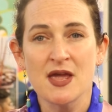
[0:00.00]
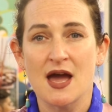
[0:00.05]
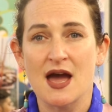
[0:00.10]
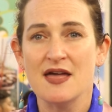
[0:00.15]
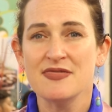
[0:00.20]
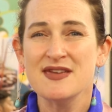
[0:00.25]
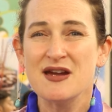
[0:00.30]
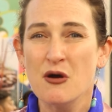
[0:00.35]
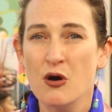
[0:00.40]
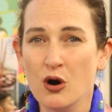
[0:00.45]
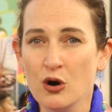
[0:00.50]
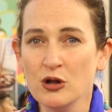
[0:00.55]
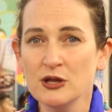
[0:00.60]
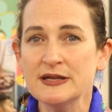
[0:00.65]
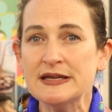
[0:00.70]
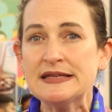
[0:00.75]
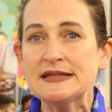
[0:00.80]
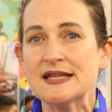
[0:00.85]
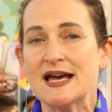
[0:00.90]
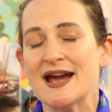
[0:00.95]
and they're
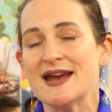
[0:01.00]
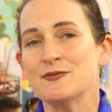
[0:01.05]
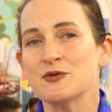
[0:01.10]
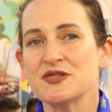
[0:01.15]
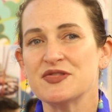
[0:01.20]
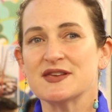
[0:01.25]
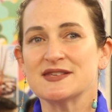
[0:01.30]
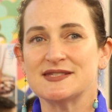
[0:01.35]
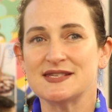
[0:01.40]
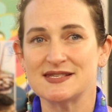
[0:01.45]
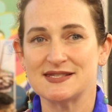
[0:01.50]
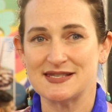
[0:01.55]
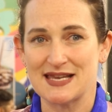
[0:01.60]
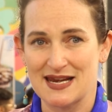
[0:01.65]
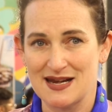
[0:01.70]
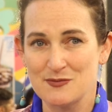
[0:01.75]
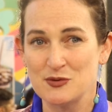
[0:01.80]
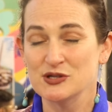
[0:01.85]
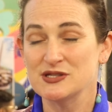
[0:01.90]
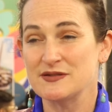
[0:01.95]
all in line with the
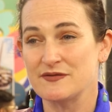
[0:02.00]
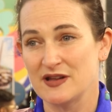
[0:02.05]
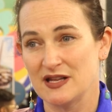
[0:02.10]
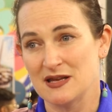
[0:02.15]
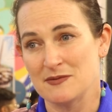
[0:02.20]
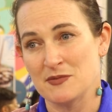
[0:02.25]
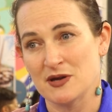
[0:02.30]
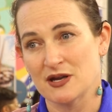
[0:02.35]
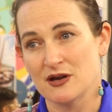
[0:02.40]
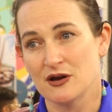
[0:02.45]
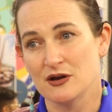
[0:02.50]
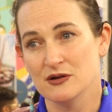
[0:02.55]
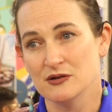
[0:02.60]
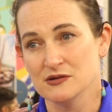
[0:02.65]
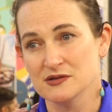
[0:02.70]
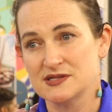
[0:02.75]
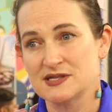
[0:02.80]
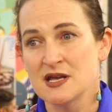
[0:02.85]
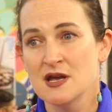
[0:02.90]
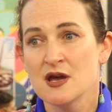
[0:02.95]
Sustainable Development
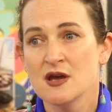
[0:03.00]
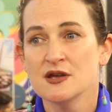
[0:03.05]
Goals.